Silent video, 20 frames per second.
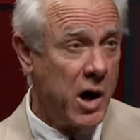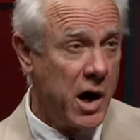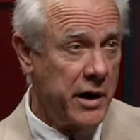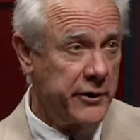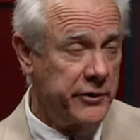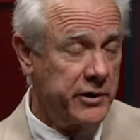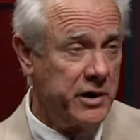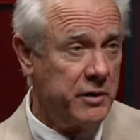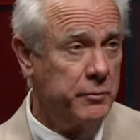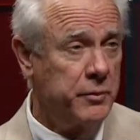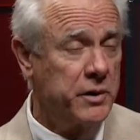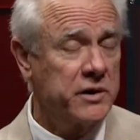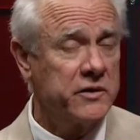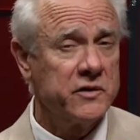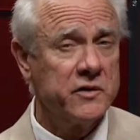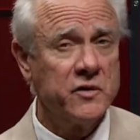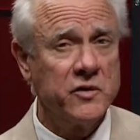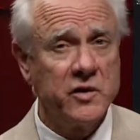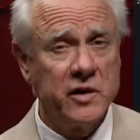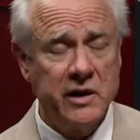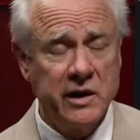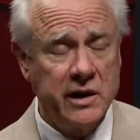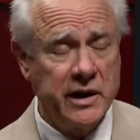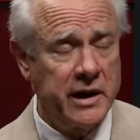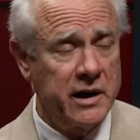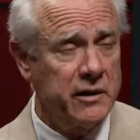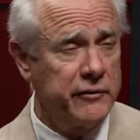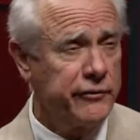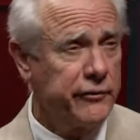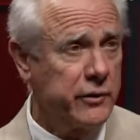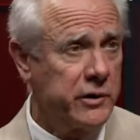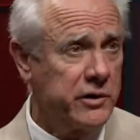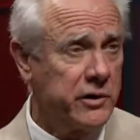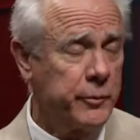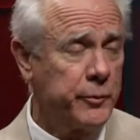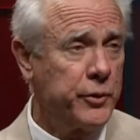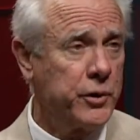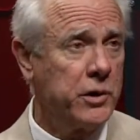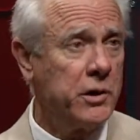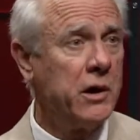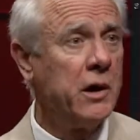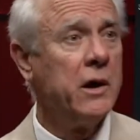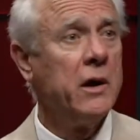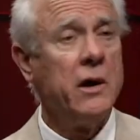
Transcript: water it because the city can't afford to put